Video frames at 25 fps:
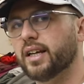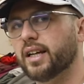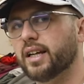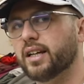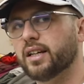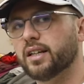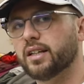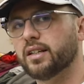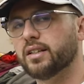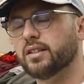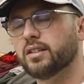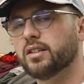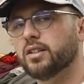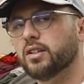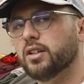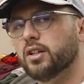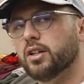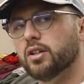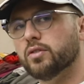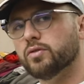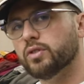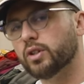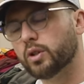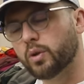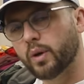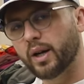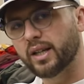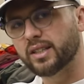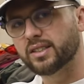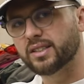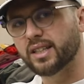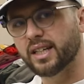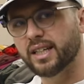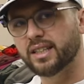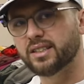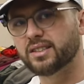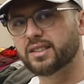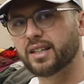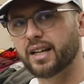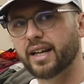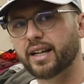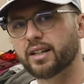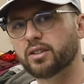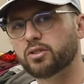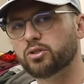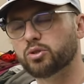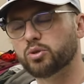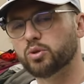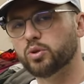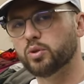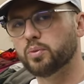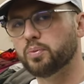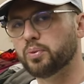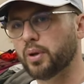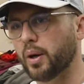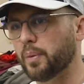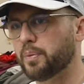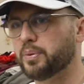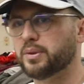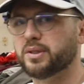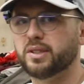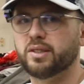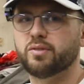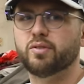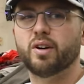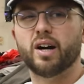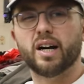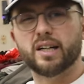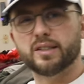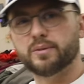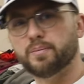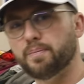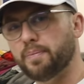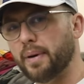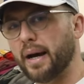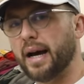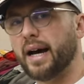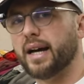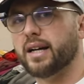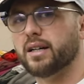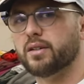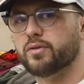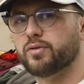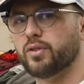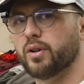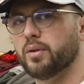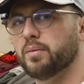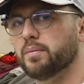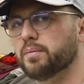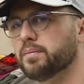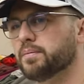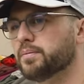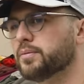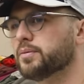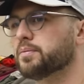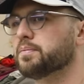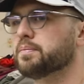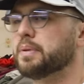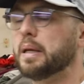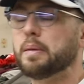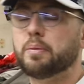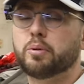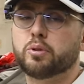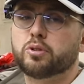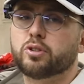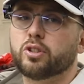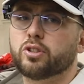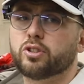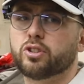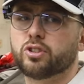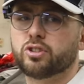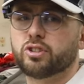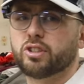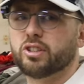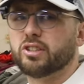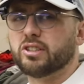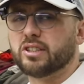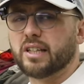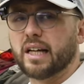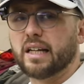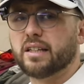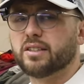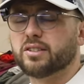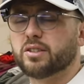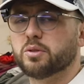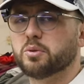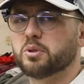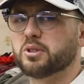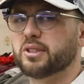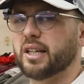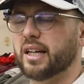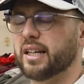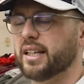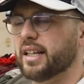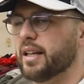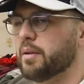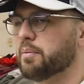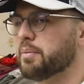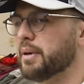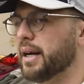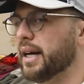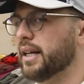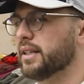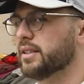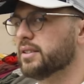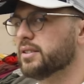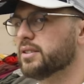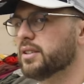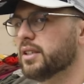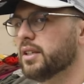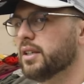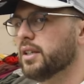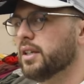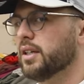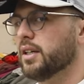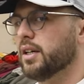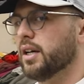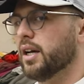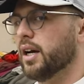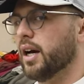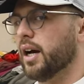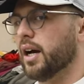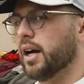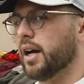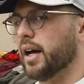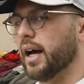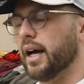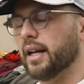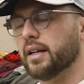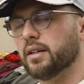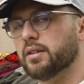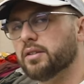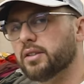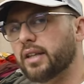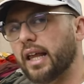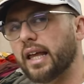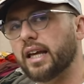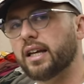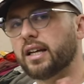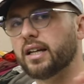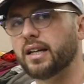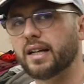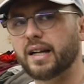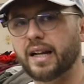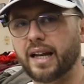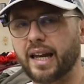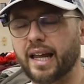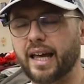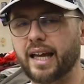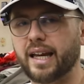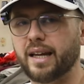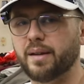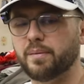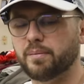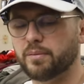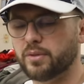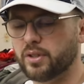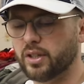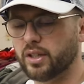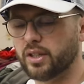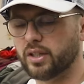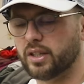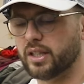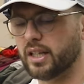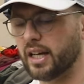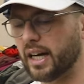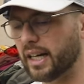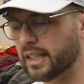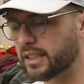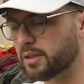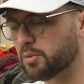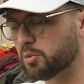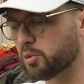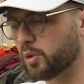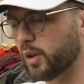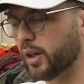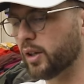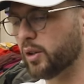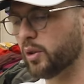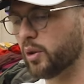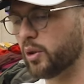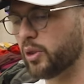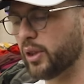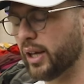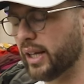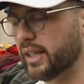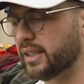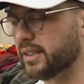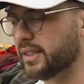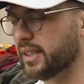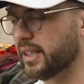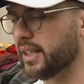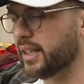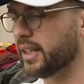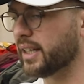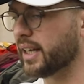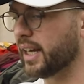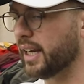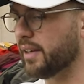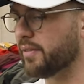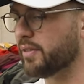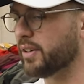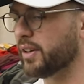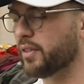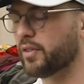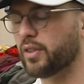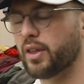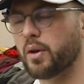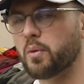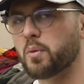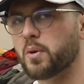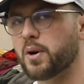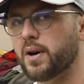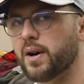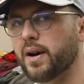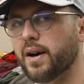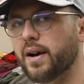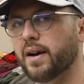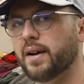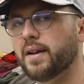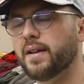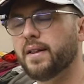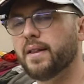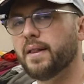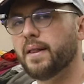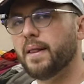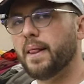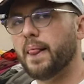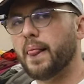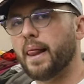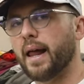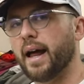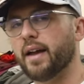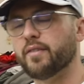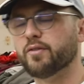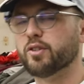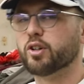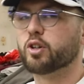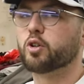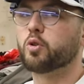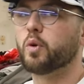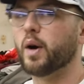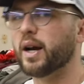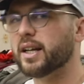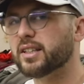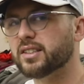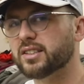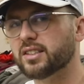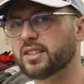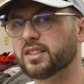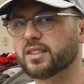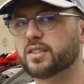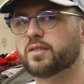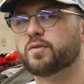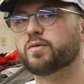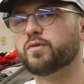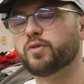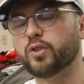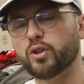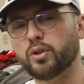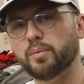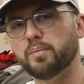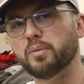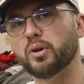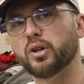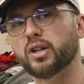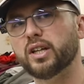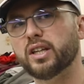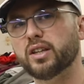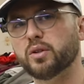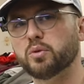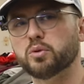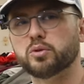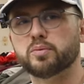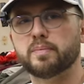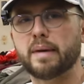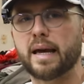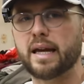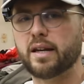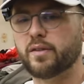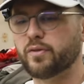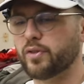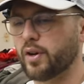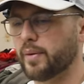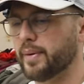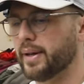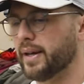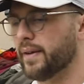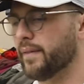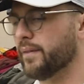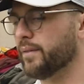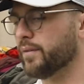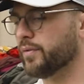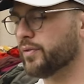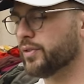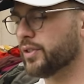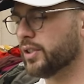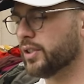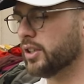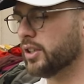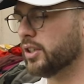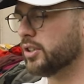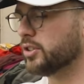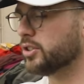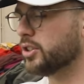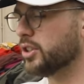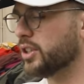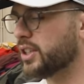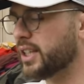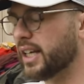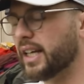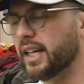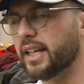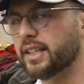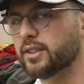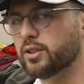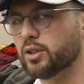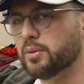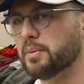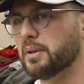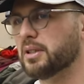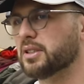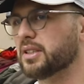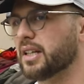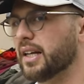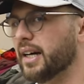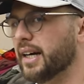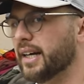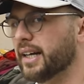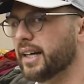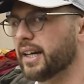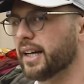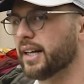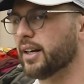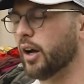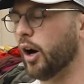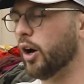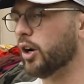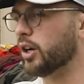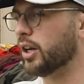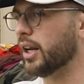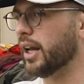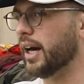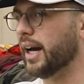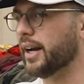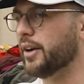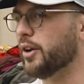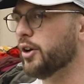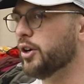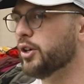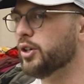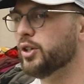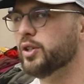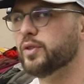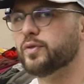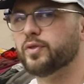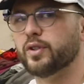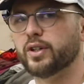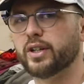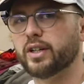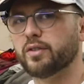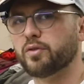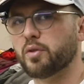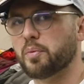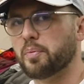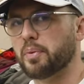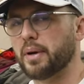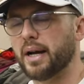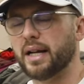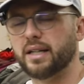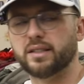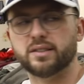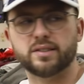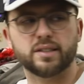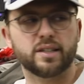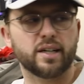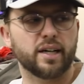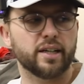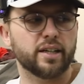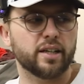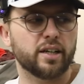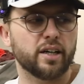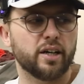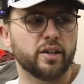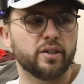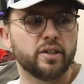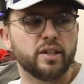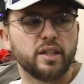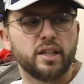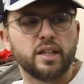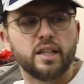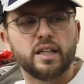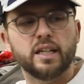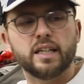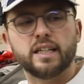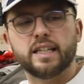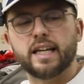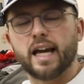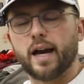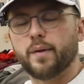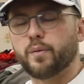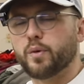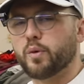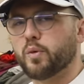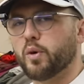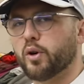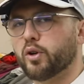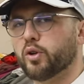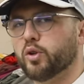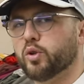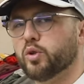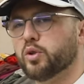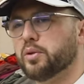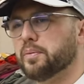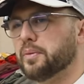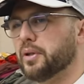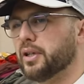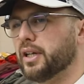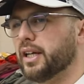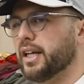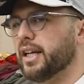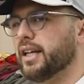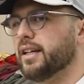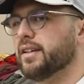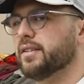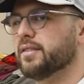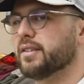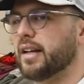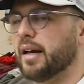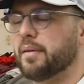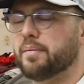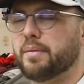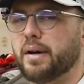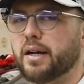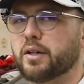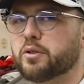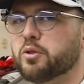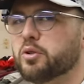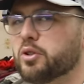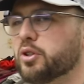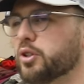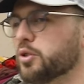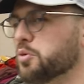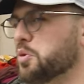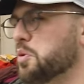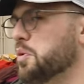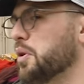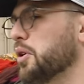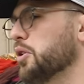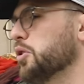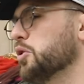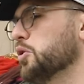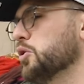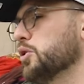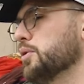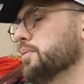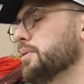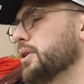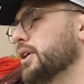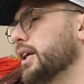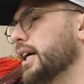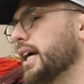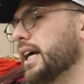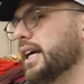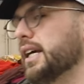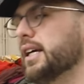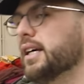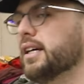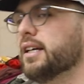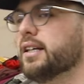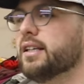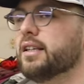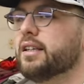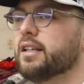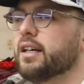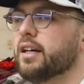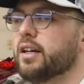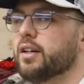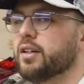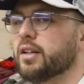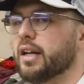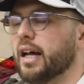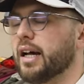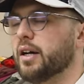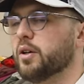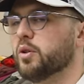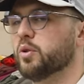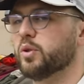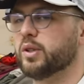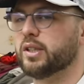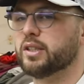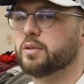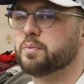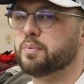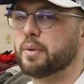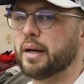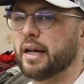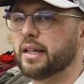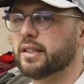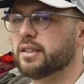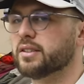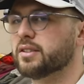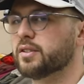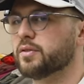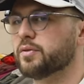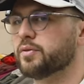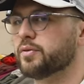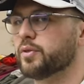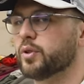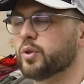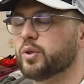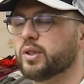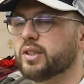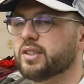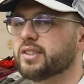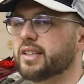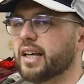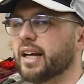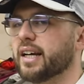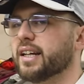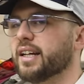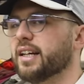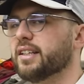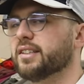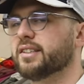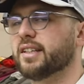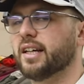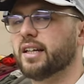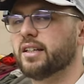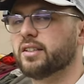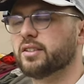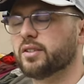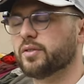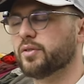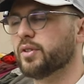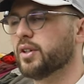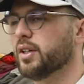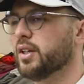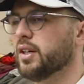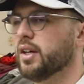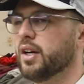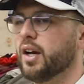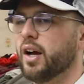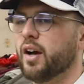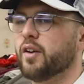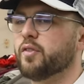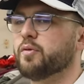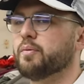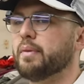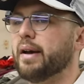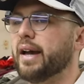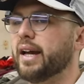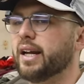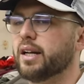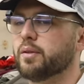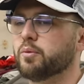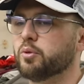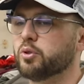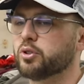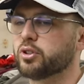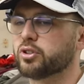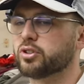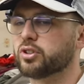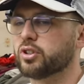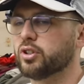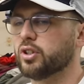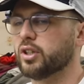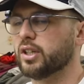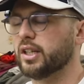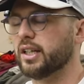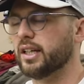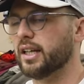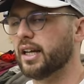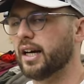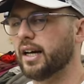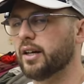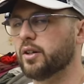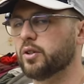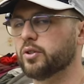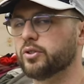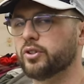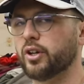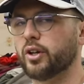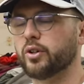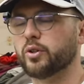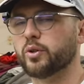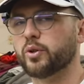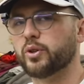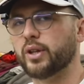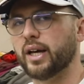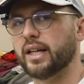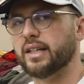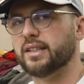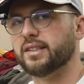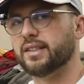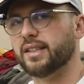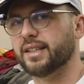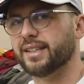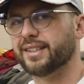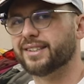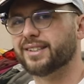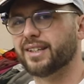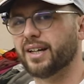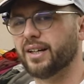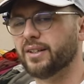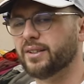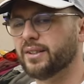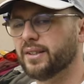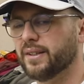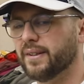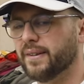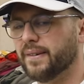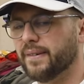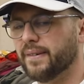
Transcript: they can request intellectual property rights back from people such as those sellers that were selling their brands, and they can claim that the items weren't authentic, even if they were, and request for the money that was made from it. So you think it's almost like an online hoovering of a brand to kind of go, yeah, we want all the money, like Michael Kors, we want all the money that like all these brands of all these secondhand sellers have made, and we'll just call it like non-authentic. So